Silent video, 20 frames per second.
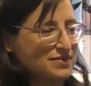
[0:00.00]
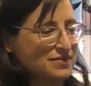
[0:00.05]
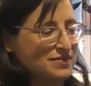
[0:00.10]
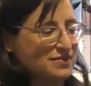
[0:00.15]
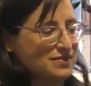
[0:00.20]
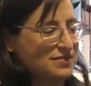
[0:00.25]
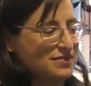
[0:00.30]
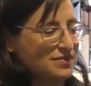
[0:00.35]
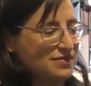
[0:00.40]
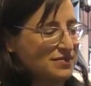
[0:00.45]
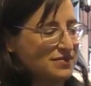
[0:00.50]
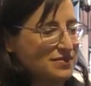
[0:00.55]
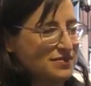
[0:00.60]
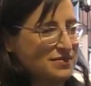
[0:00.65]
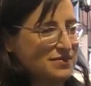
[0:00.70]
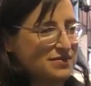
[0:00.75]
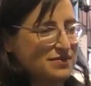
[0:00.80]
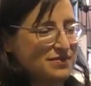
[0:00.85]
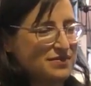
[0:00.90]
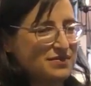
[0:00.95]

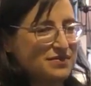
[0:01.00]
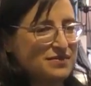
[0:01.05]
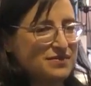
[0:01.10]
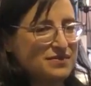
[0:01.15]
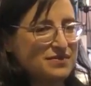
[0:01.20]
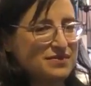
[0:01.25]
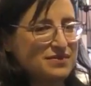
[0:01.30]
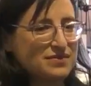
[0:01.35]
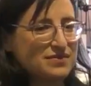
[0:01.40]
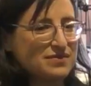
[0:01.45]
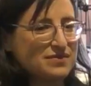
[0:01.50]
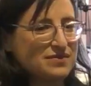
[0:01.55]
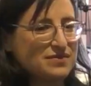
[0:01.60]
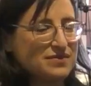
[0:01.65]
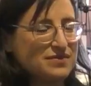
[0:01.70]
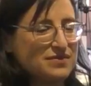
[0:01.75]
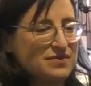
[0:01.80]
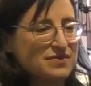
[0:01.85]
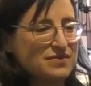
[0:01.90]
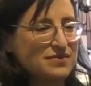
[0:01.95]

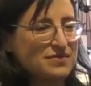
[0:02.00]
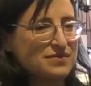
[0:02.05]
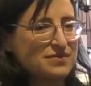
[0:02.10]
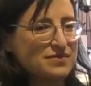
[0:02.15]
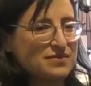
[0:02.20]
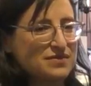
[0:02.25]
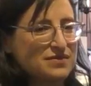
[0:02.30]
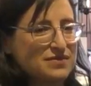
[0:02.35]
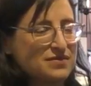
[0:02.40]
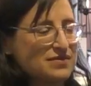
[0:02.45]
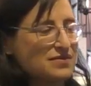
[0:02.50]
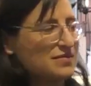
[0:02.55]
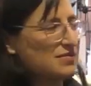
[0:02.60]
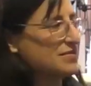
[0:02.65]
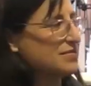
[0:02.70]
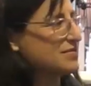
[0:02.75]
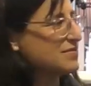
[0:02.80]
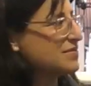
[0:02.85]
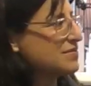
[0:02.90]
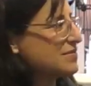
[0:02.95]

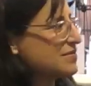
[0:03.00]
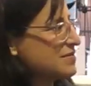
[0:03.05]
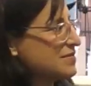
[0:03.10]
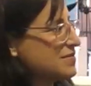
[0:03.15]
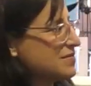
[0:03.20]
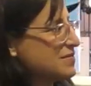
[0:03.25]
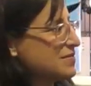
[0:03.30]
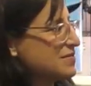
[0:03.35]
[no speech]